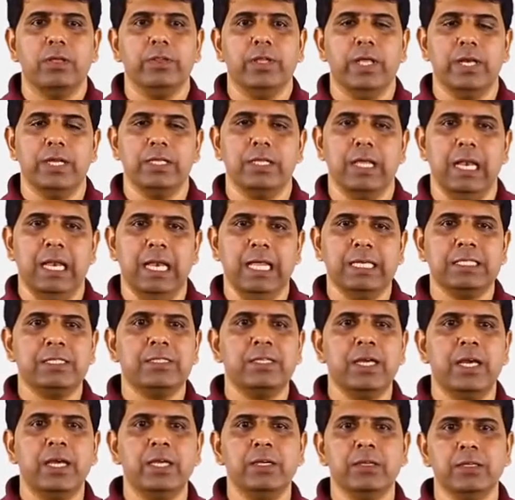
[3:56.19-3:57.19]
There is a
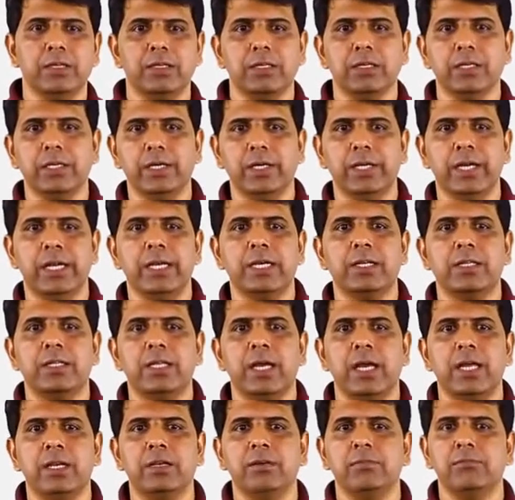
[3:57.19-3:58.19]
less than, greater
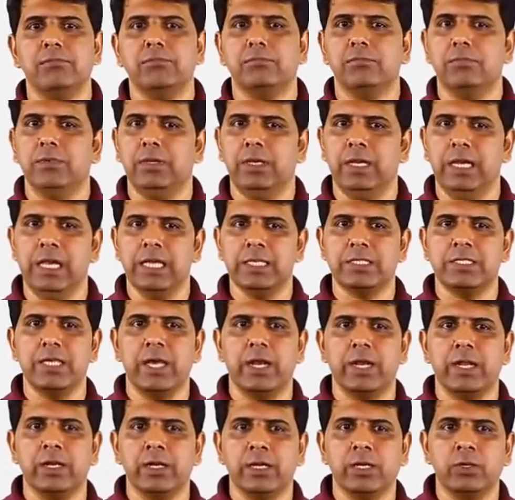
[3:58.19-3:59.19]
than, less
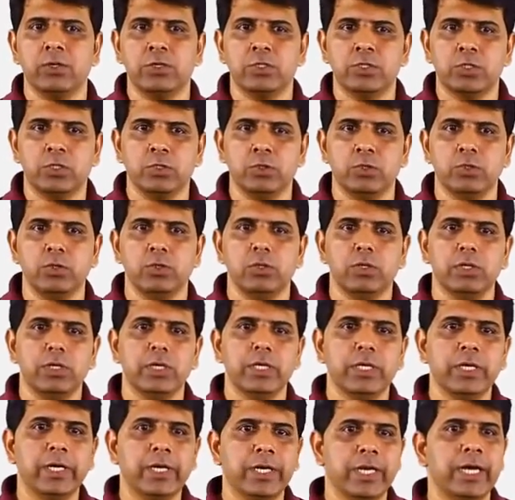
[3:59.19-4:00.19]
than or equals to,
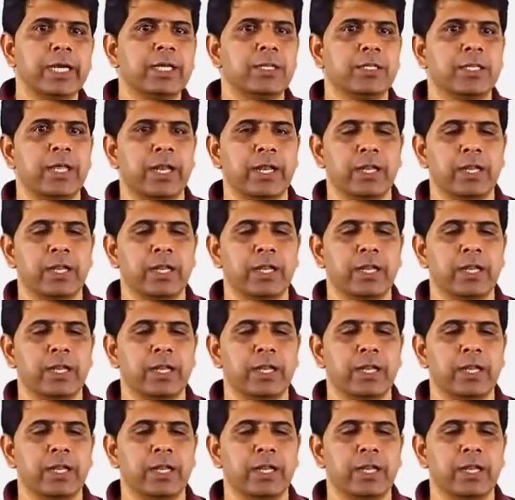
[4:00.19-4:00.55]
greater